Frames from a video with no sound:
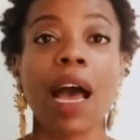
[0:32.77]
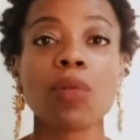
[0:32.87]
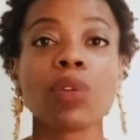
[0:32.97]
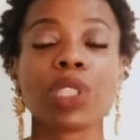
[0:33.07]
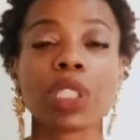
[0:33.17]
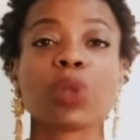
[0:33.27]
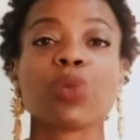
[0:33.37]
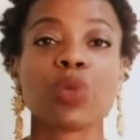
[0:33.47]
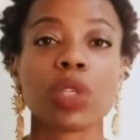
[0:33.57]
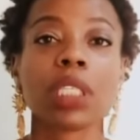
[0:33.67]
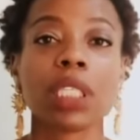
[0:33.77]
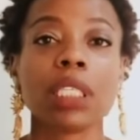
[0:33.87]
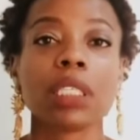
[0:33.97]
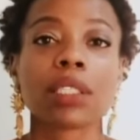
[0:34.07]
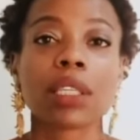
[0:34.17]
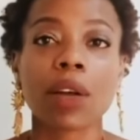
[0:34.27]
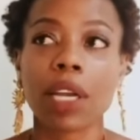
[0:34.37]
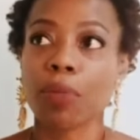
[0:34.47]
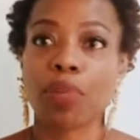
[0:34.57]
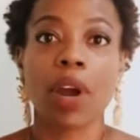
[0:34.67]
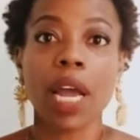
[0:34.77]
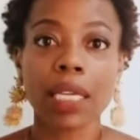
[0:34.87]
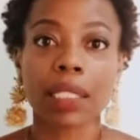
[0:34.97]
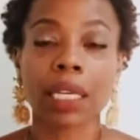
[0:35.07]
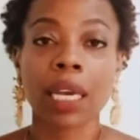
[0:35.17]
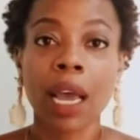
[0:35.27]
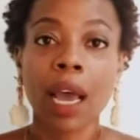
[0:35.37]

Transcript: I was just really t- impressed